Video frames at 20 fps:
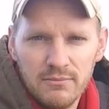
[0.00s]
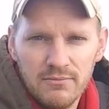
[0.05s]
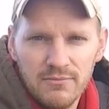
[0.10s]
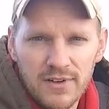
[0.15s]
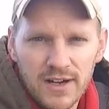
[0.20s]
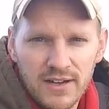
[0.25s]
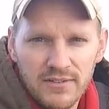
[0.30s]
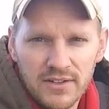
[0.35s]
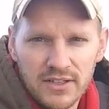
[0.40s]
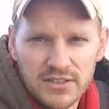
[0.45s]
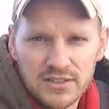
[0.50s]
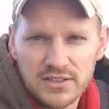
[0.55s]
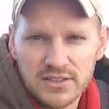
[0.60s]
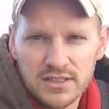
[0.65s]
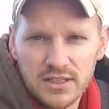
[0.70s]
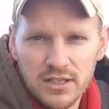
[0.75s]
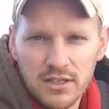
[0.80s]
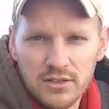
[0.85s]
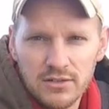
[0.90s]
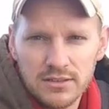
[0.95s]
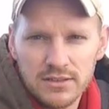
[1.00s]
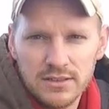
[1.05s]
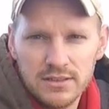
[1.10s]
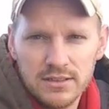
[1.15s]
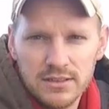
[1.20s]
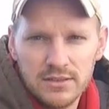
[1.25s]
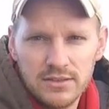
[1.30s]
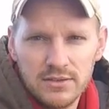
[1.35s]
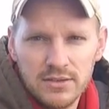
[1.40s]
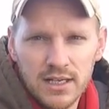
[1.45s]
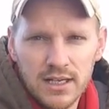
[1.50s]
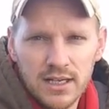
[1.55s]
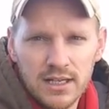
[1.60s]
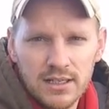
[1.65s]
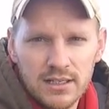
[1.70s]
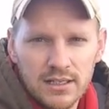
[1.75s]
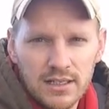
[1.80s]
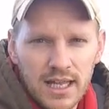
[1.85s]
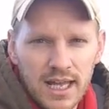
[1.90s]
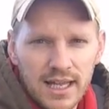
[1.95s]
five inches long, to
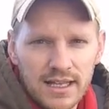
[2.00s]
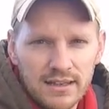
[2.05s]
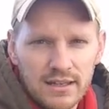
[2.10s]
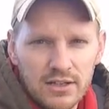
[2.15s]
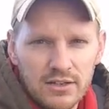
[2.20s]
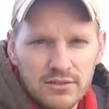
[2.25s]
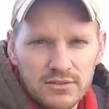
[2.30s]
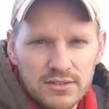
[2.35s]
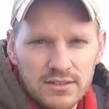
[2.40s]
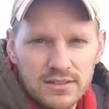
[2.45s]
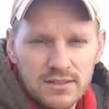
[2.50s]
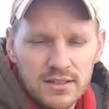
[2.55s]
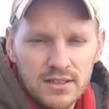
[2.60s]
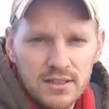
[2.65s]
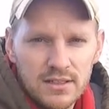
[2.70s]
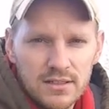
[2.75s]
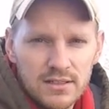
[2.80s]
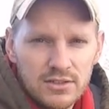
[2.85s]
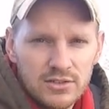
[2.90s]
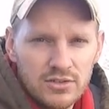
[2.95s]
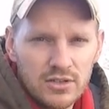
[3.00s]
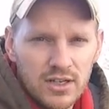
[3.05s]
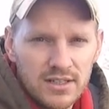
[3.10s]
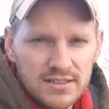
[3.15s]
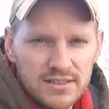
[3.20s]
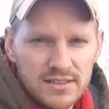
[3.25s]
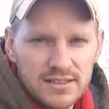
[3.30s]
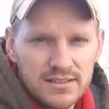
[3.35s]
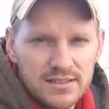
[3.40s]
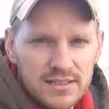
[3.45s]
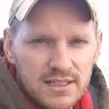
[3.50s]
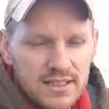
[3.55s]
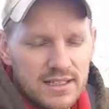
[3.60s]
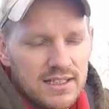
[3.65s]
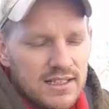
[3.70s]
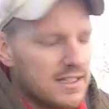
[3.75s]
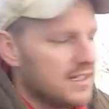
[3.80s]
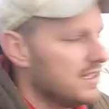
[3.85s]
uh, lag those trusses into